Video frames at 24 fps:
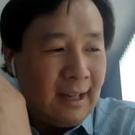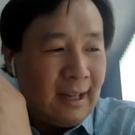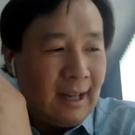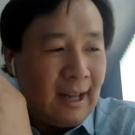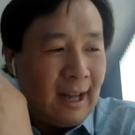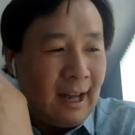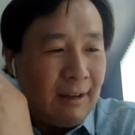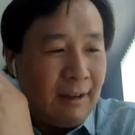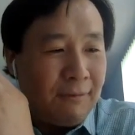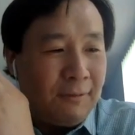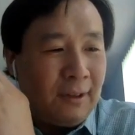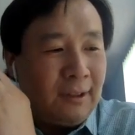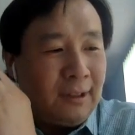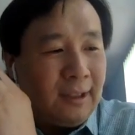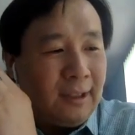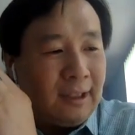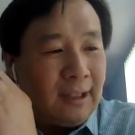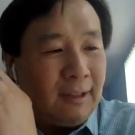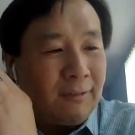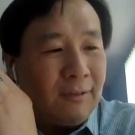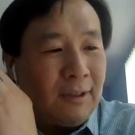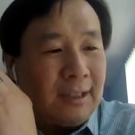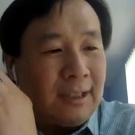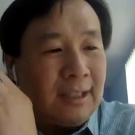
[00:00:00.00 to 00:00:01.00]
I felt
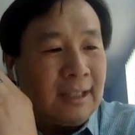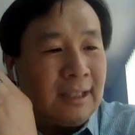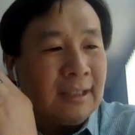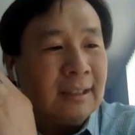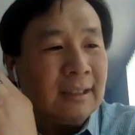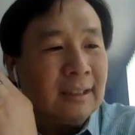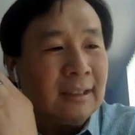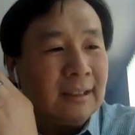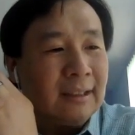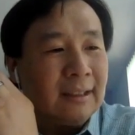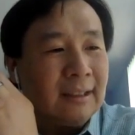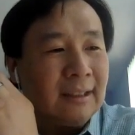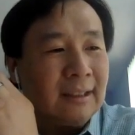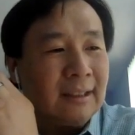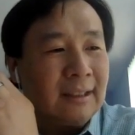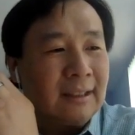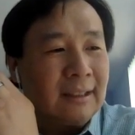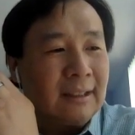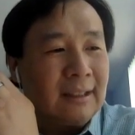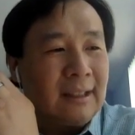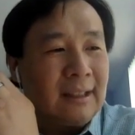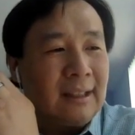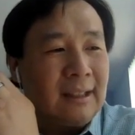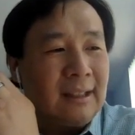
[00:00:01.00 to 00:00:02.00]
like if I didn't
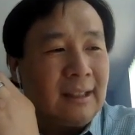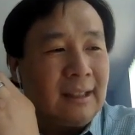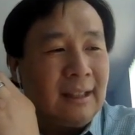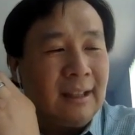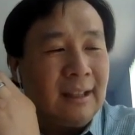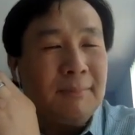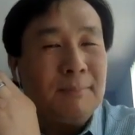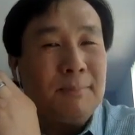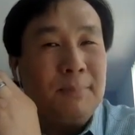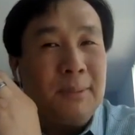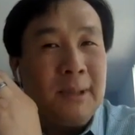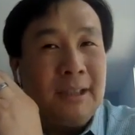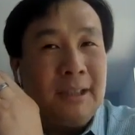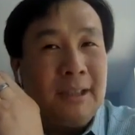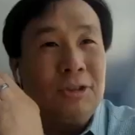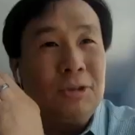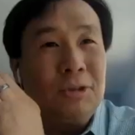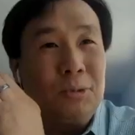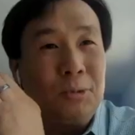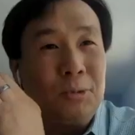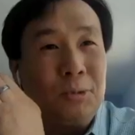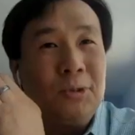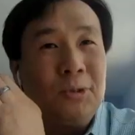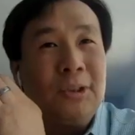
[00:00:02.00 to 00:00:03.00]
cut bait
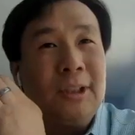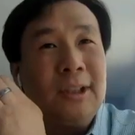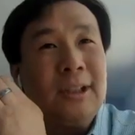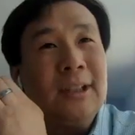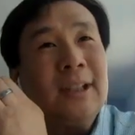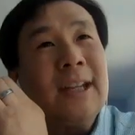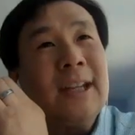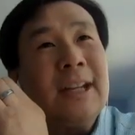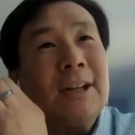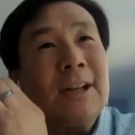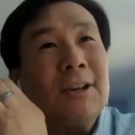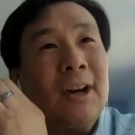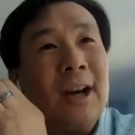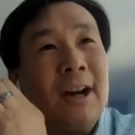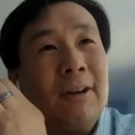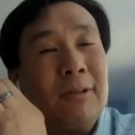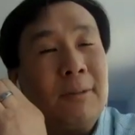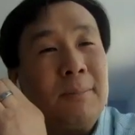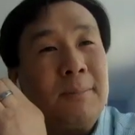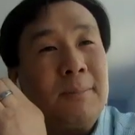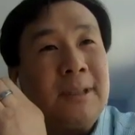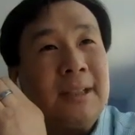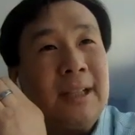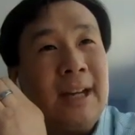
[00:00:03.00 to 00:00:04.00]
sooner than later, I
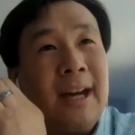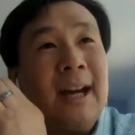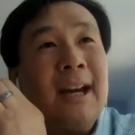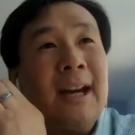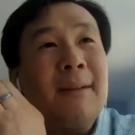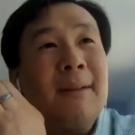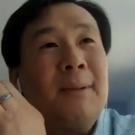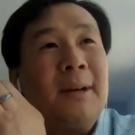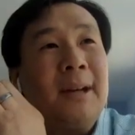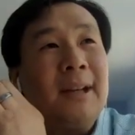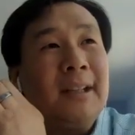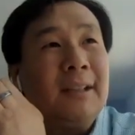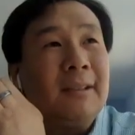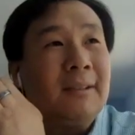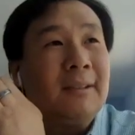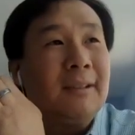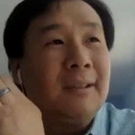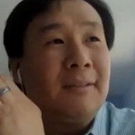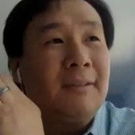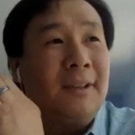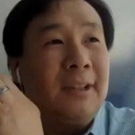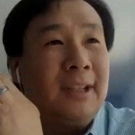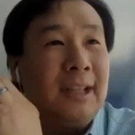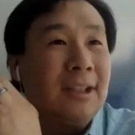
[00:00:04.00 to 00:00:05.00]
would be tied by either
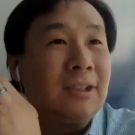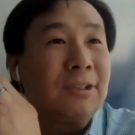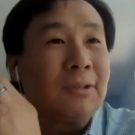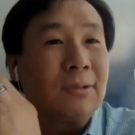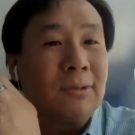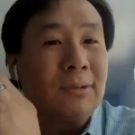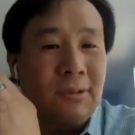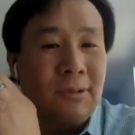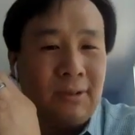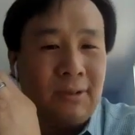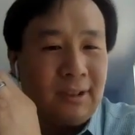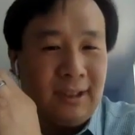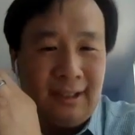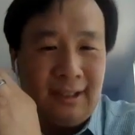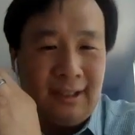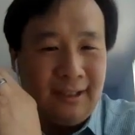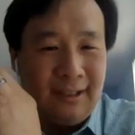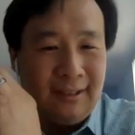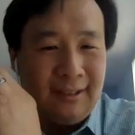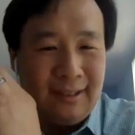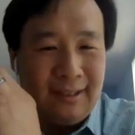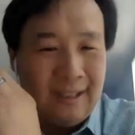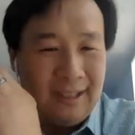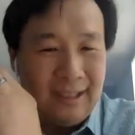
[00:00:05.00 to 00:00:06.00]
the financial,
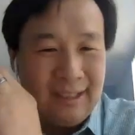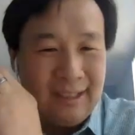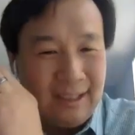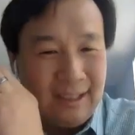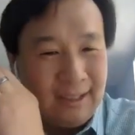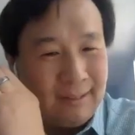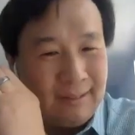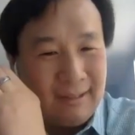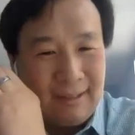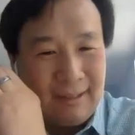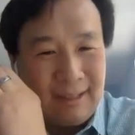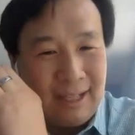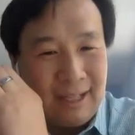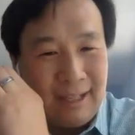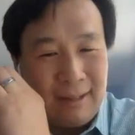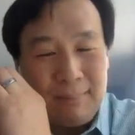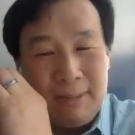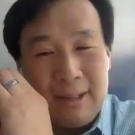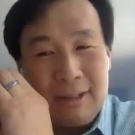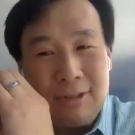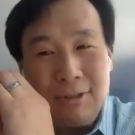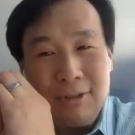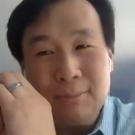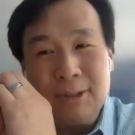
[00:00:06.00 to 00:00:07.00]
just like getting
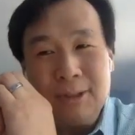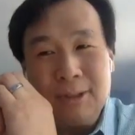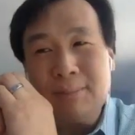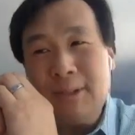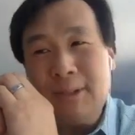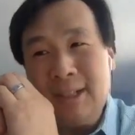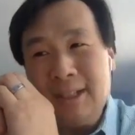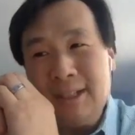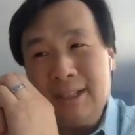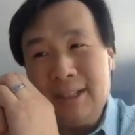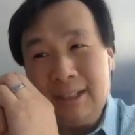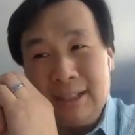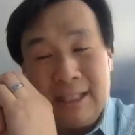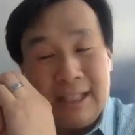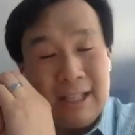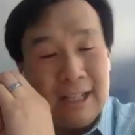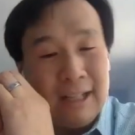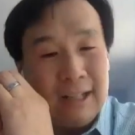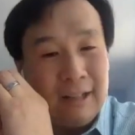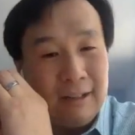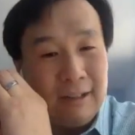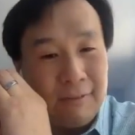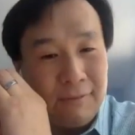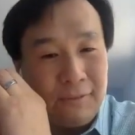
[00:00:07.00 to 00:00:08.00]
paid too much money to
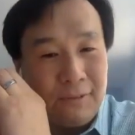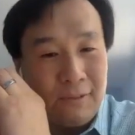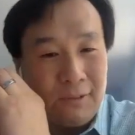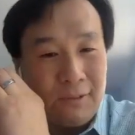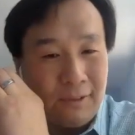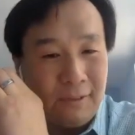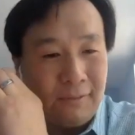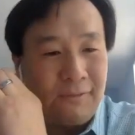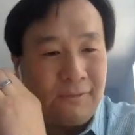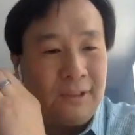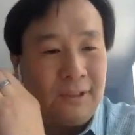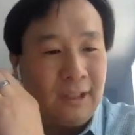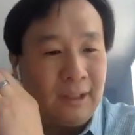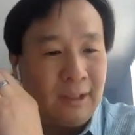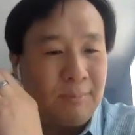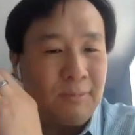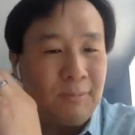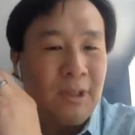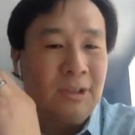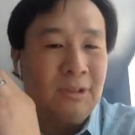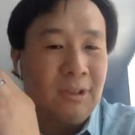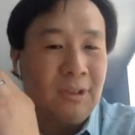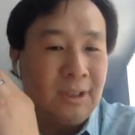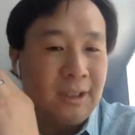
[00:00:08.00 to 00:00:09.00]
leave, or feeling
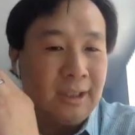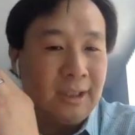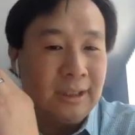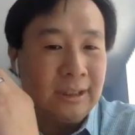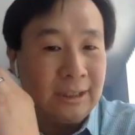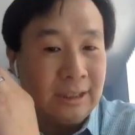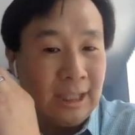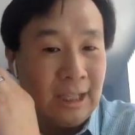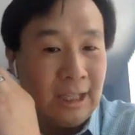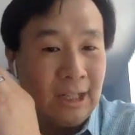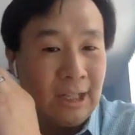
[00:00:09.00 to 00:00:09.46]
pressure to just stay